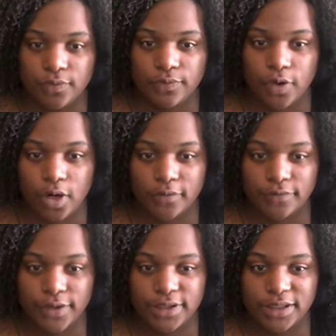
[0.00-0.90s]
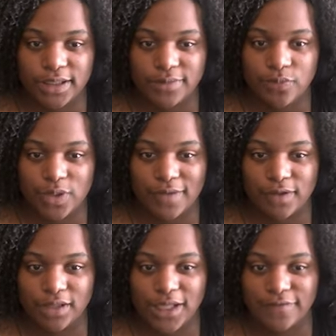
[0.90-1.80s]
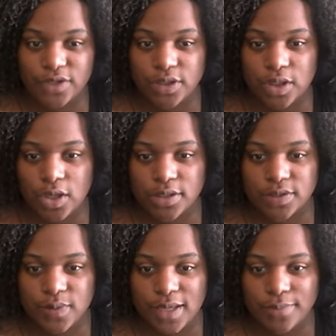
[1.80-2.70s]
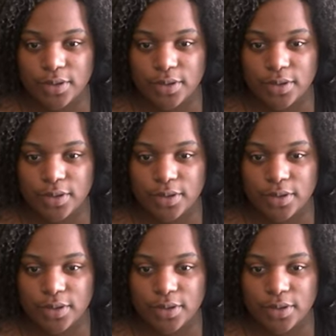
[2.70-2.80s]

For our front limb, we have a left claw swipe,